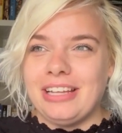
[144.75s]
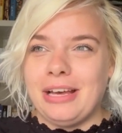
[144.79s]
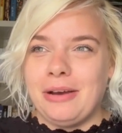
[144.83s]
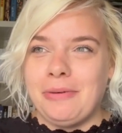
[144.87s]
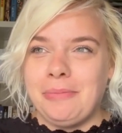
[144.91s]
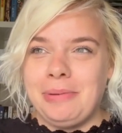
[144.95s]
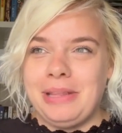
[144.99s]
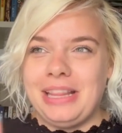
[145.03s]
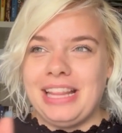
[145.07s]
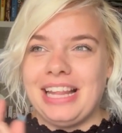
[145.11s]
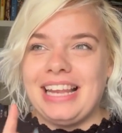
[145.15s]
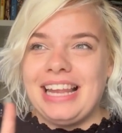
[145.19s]
That
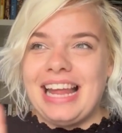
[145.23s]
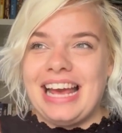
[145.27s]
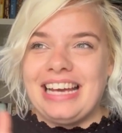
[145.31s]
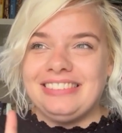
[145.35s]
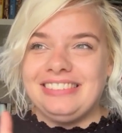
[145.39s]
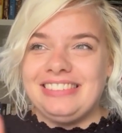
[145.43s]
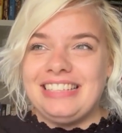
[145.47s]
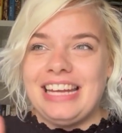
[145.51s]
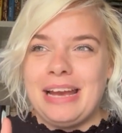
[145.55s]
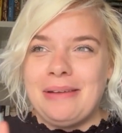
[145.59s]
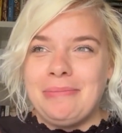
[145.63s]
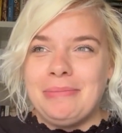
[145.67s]
will be the
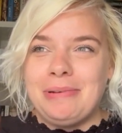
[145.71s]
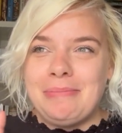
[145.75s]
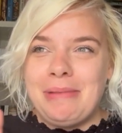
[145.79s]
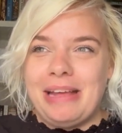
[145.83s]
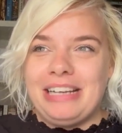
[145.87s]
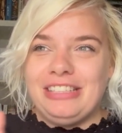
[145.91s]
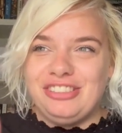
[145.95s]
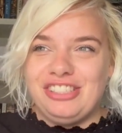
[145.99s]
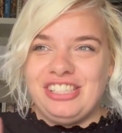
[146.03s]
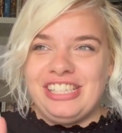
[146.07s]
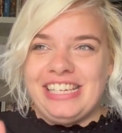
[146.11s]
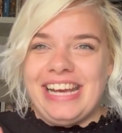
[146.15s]
last time I
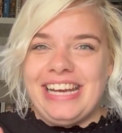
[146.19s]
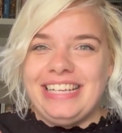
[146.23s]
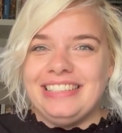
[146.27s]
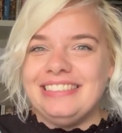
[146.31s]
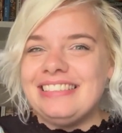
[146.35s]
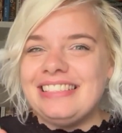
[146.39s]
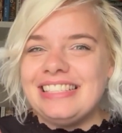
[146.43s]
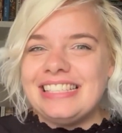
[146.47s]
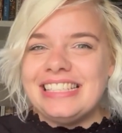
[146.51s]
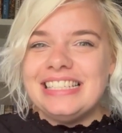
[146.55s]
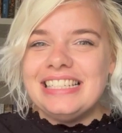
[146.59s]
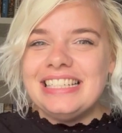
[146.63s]
mention
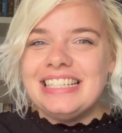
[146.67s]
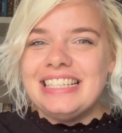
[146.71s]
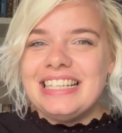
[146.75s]
it.